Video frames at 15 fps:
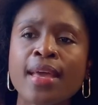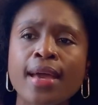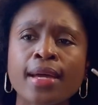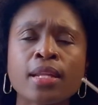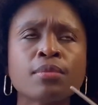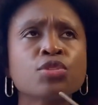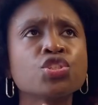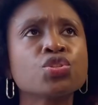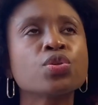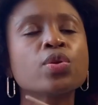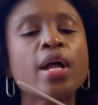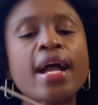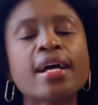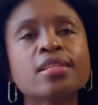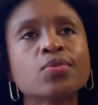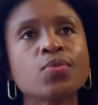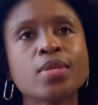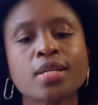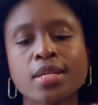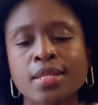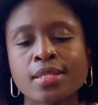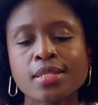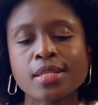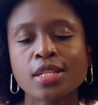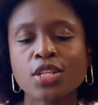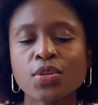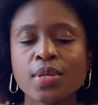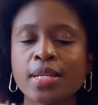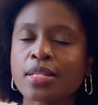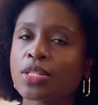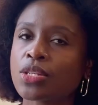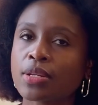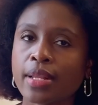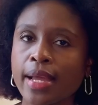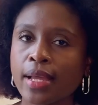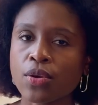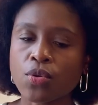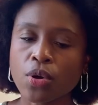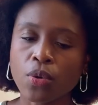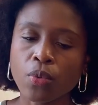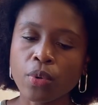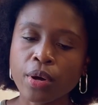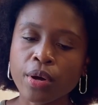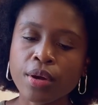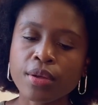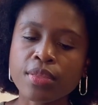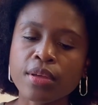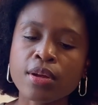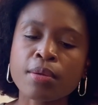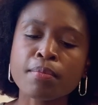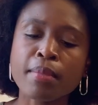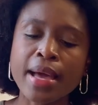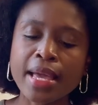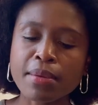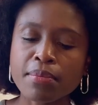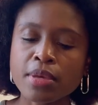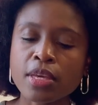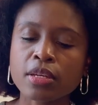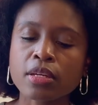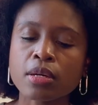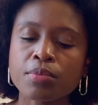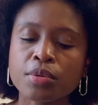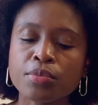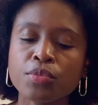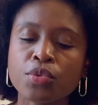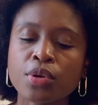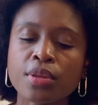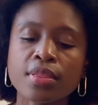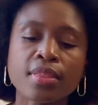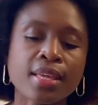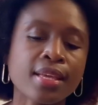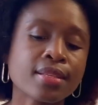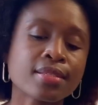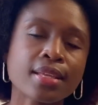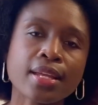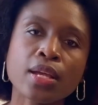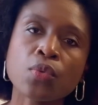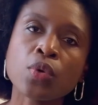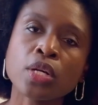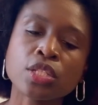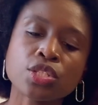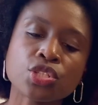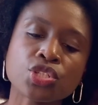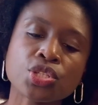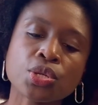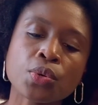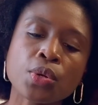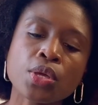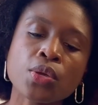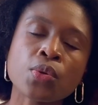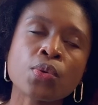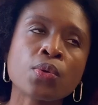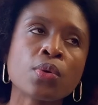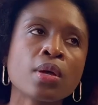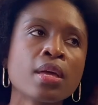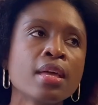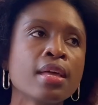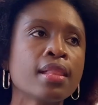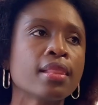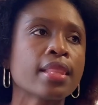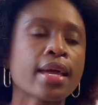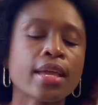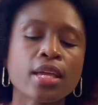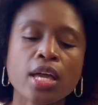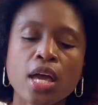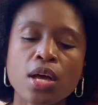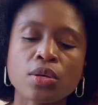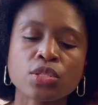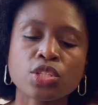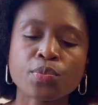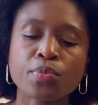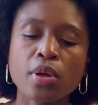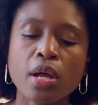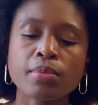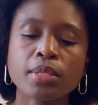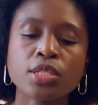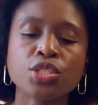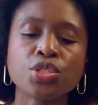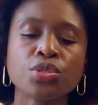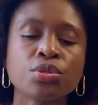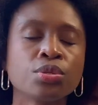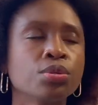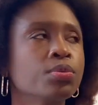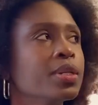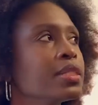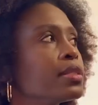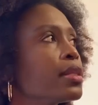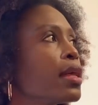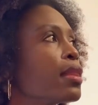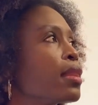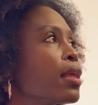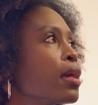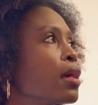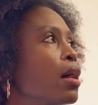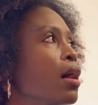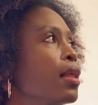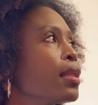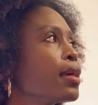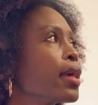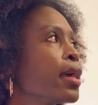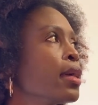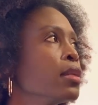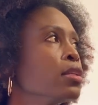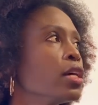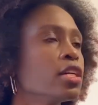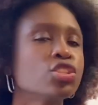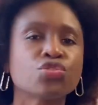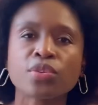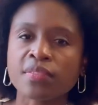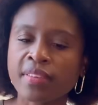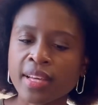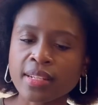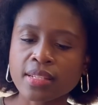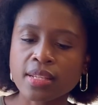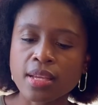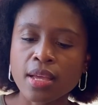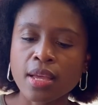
And I'm sure as we continue into like our work, there might be a couple more things that I want to show you, like how to probably do, what's that thing called again? A trivet.